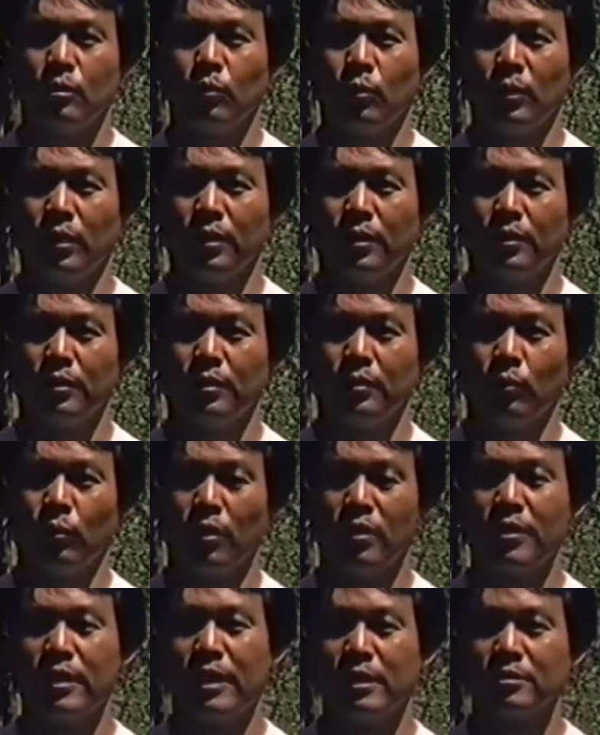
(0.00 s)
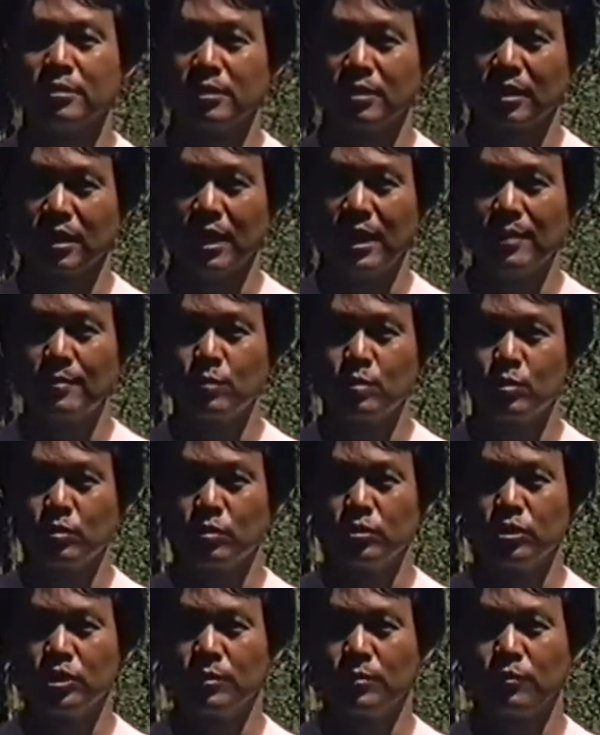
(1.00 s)
when 1,000 clams were
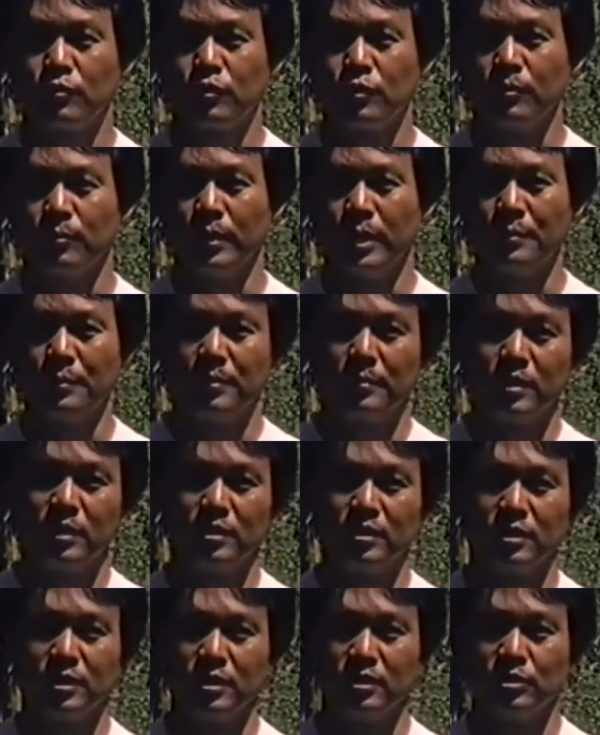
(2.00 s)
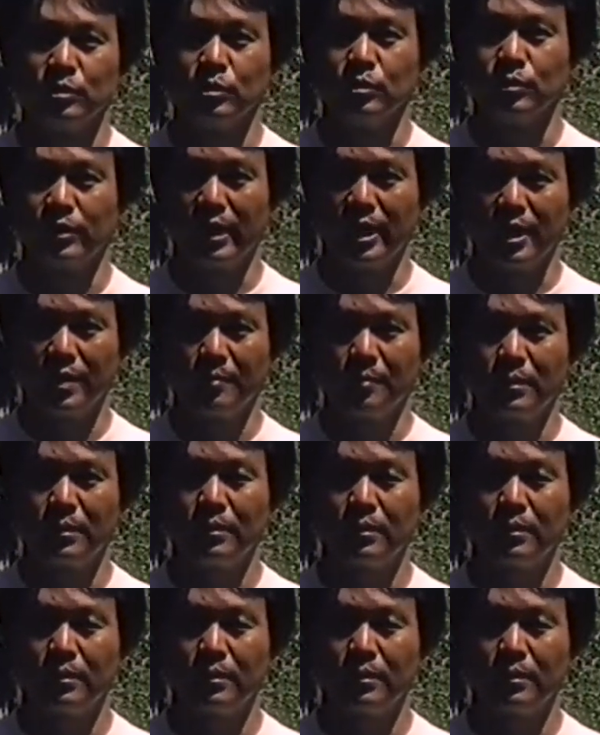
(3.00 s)
shipped from MMDC to Yap.